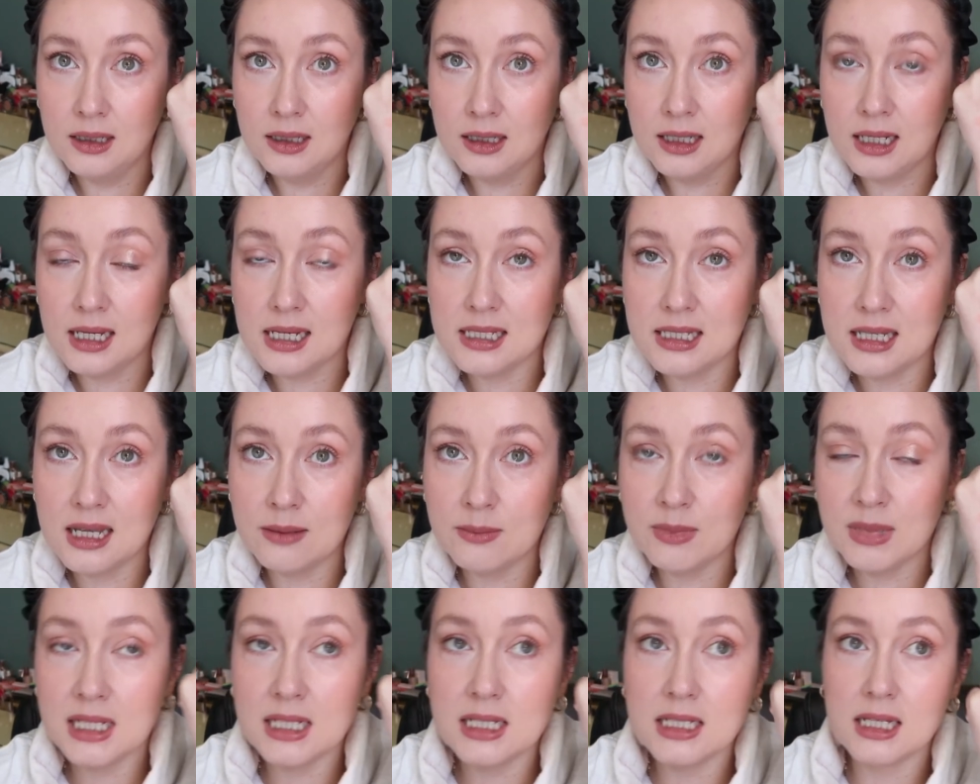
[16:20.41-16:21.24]
because that
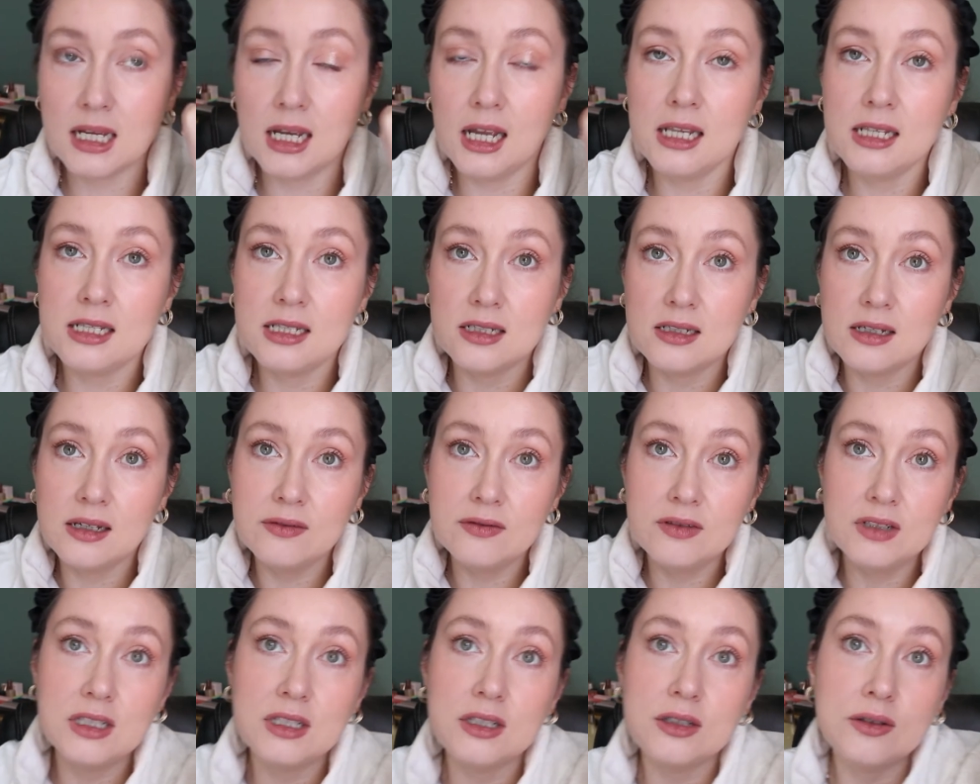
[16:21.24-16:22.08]
means I still
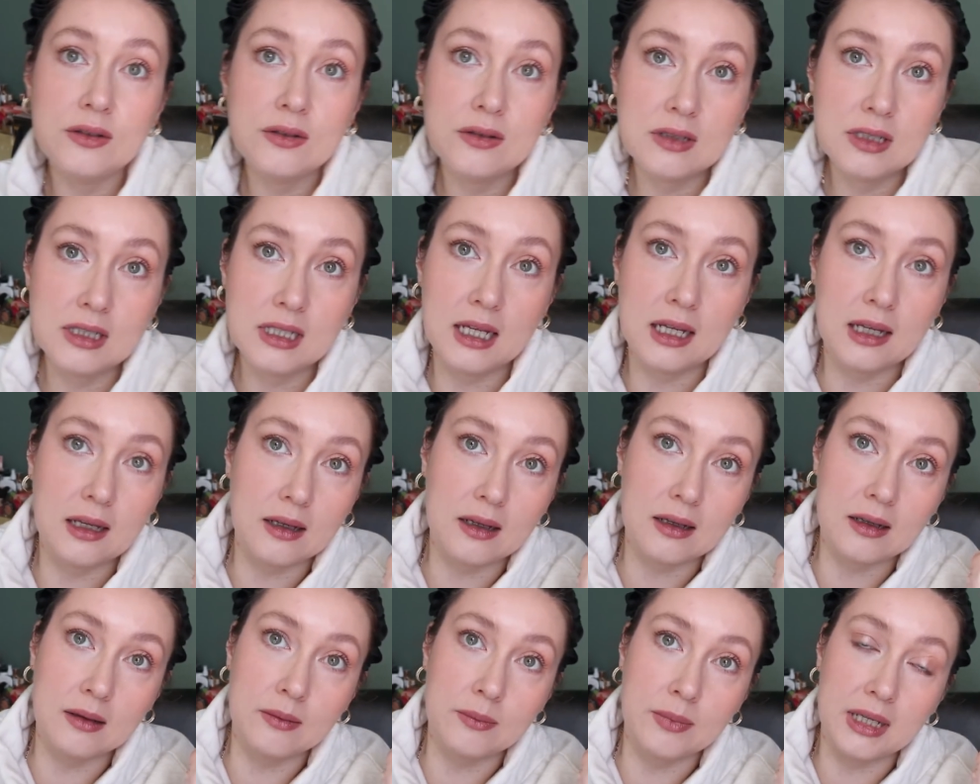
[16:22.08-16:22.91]
have to use
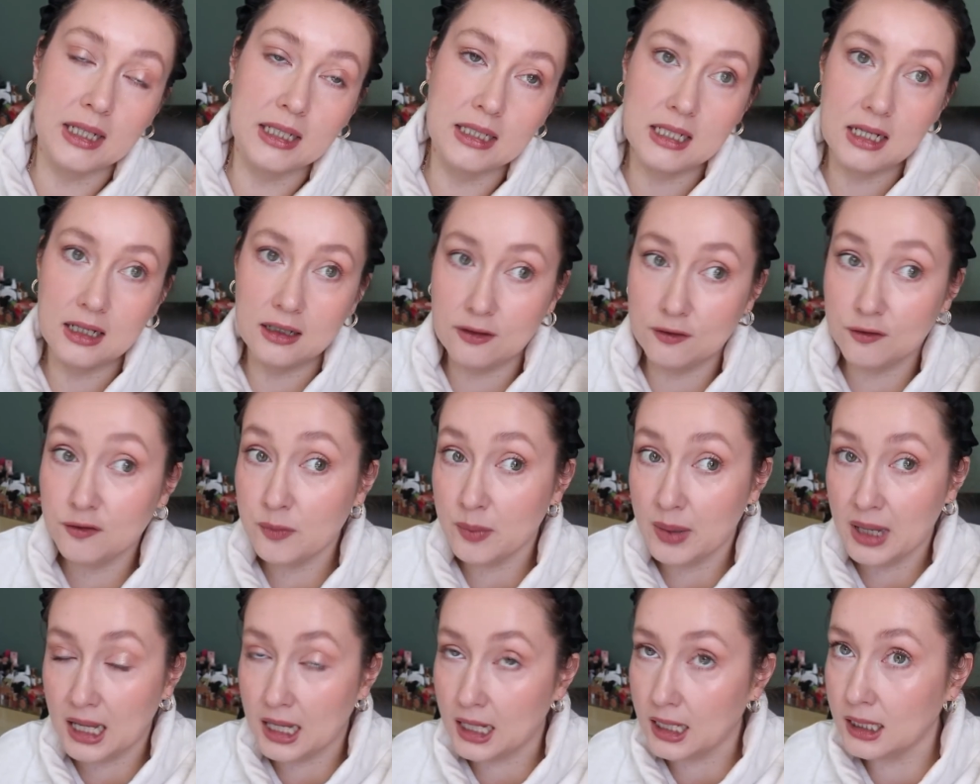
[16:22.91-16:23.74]
like my Deck of
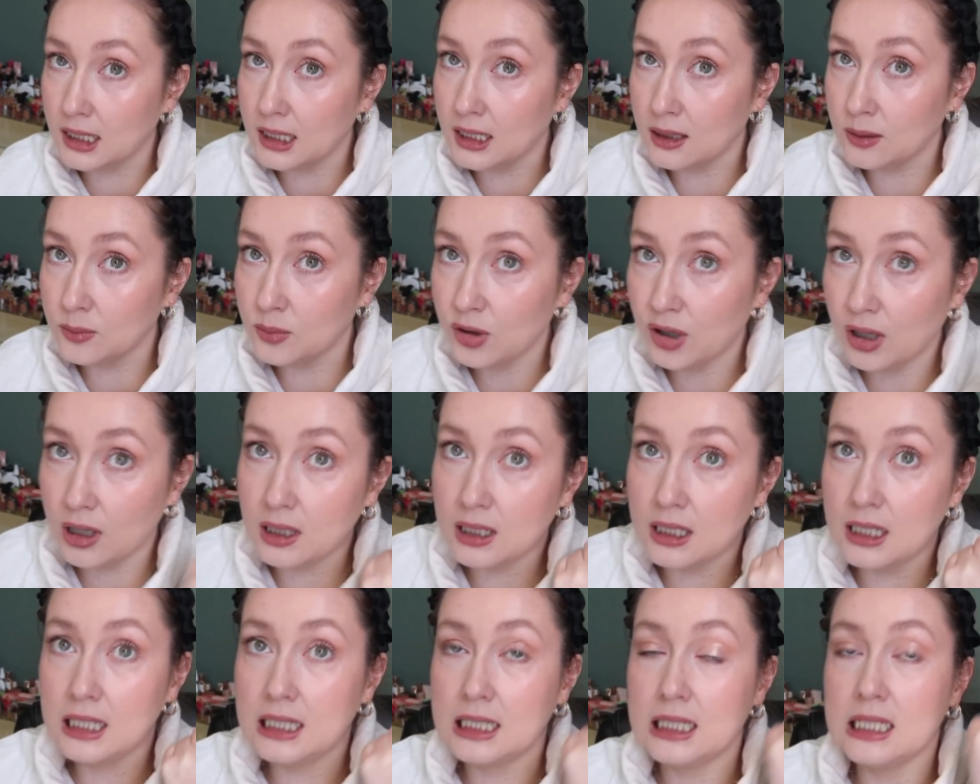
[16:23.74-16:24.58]
Panning
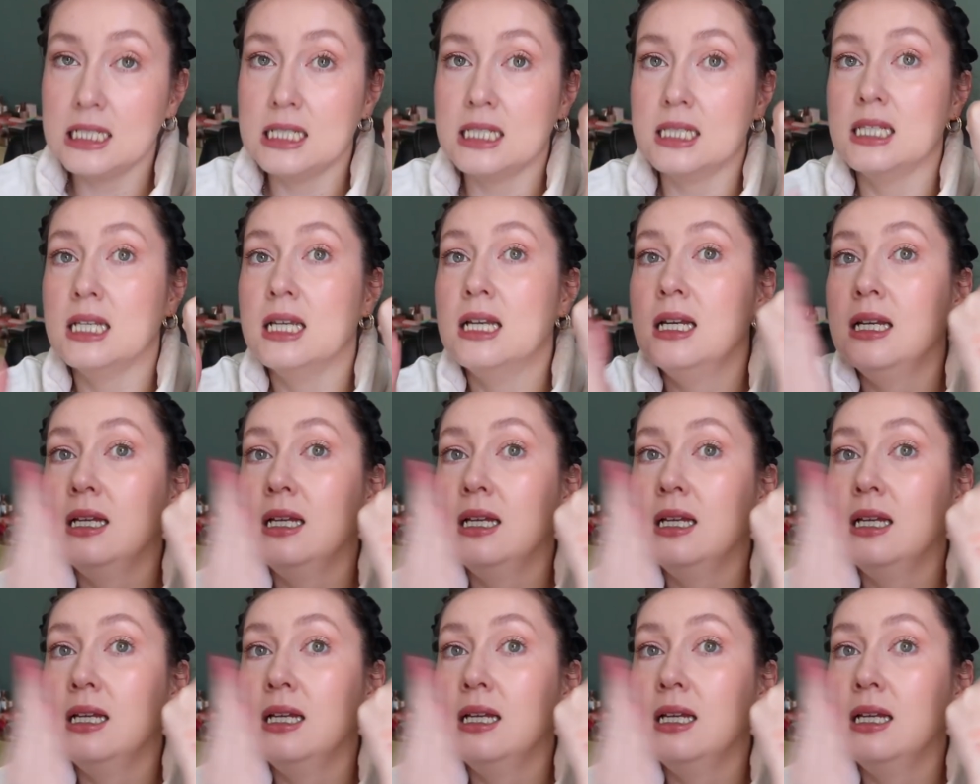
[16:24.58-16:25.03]
products